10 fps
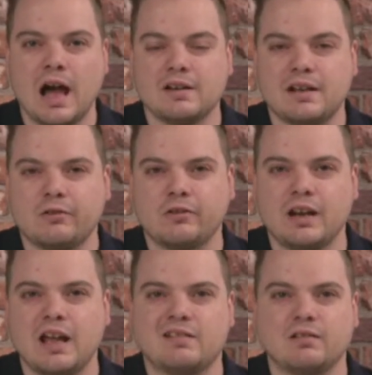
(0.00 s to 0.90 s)
and
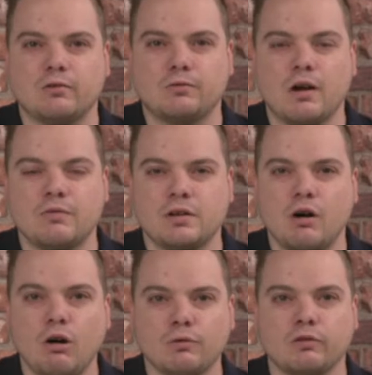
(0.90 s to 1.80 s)
destinations further
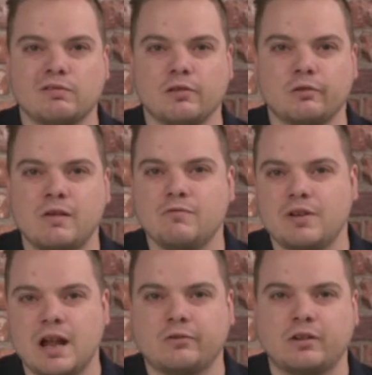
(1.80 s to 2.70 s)
north, such as
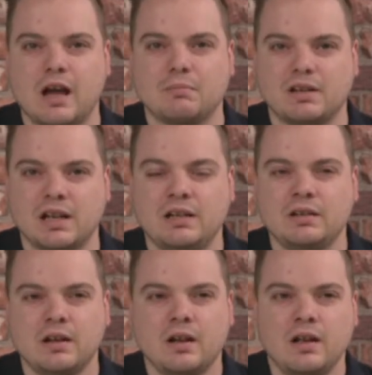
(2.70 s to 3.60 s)
Inverness and Aberdeen.